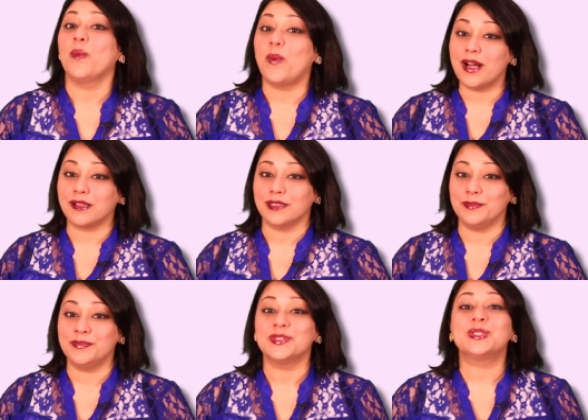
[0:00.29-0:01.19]

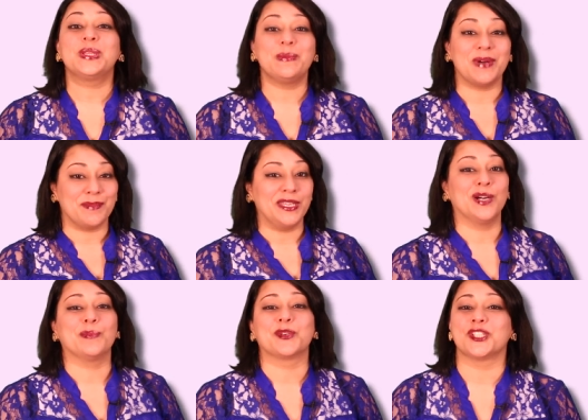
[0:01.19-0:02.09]
Welcome to The Mommy
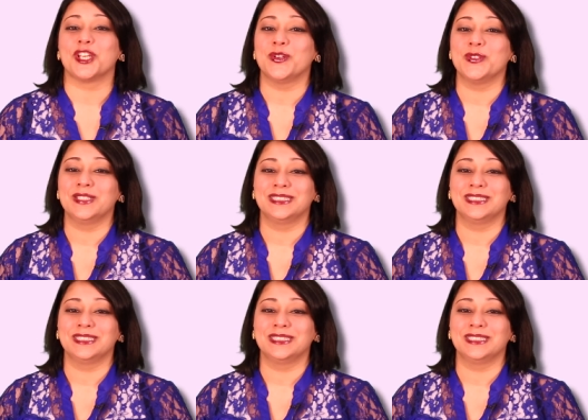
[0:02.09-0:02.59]
Helper Show.